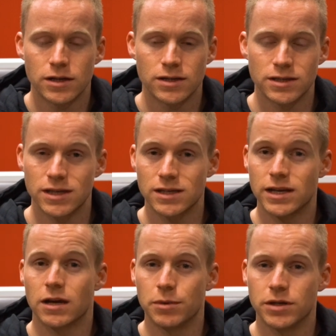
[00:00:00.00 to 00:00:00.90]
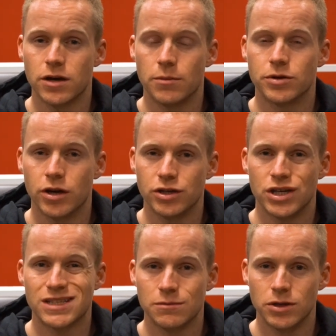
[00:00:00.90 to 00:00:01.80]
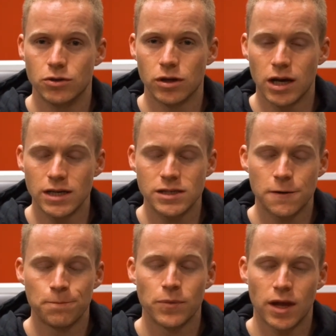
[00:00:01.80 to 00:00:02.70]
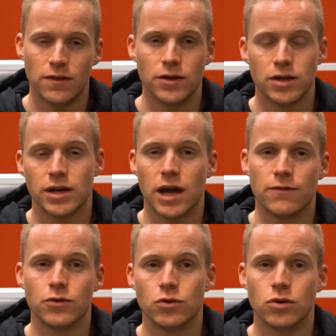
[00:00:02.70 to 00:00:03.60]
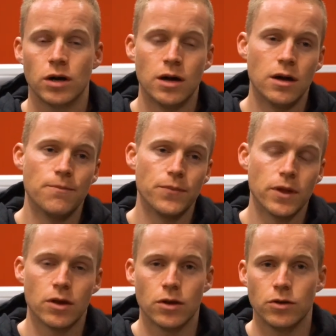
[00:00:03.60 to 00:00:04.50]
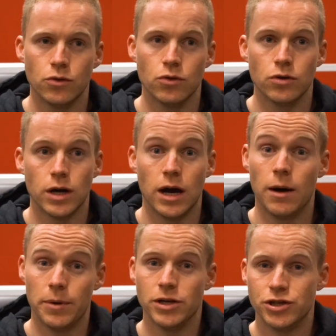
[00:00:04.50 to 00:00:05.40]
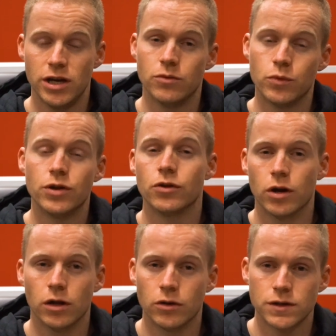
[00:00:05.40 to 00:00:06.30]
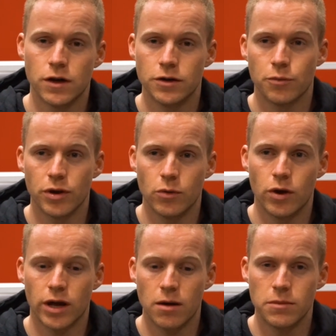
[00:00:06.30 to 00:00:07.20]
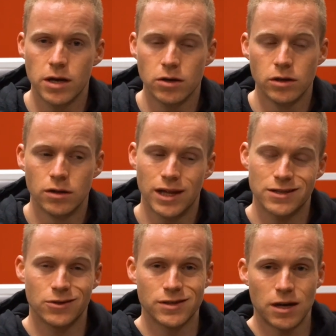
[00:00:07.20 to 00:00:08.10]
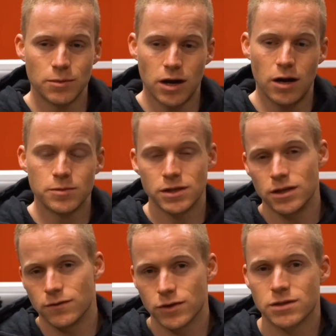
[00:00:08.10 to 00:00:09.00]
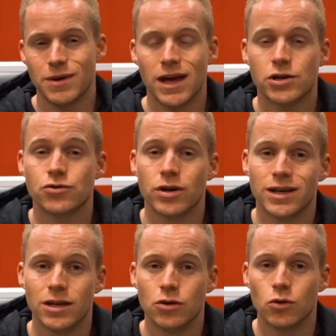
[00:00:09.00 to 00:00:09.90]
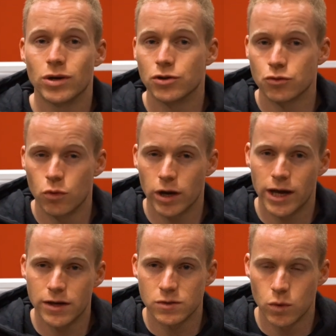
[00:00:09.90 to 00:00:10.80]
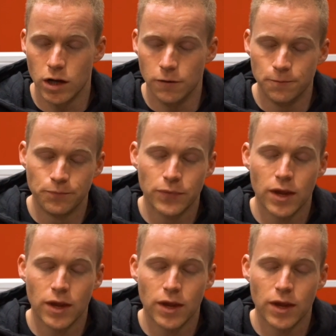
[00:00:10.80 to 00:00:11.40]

because it does take a bit of time to digest and be utilized. And then you can have your RPG with alongside your pre-workout meal. That's got some carbs, and then you've got some extra in your intra-workout as well.